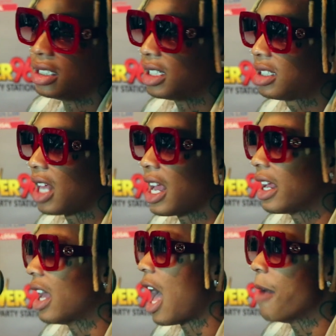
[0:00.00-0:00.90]
Just like
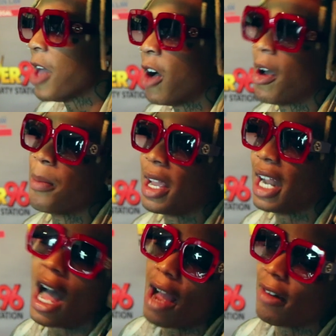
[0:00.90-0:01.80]
how I made
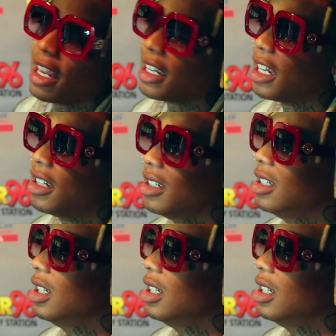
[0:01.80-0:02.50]
High Right Now.